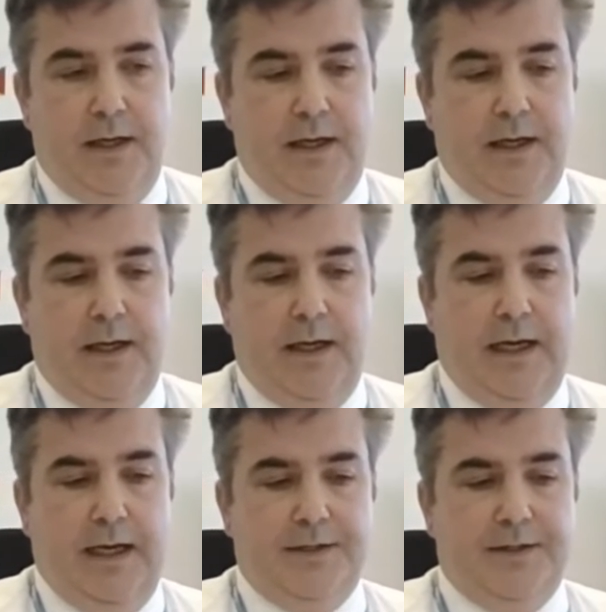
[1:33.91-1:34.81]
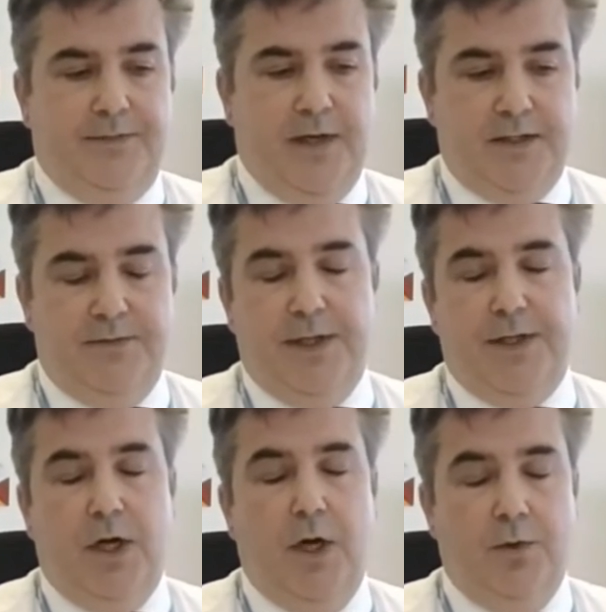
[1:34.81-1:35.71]
as
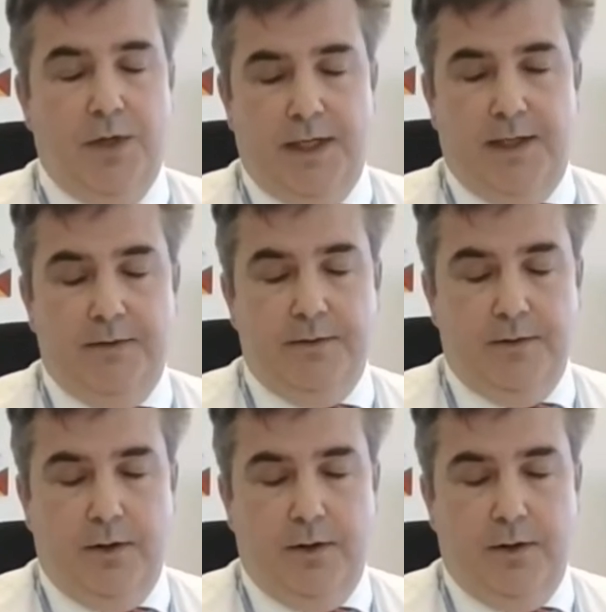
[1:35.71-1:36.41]
effectively the only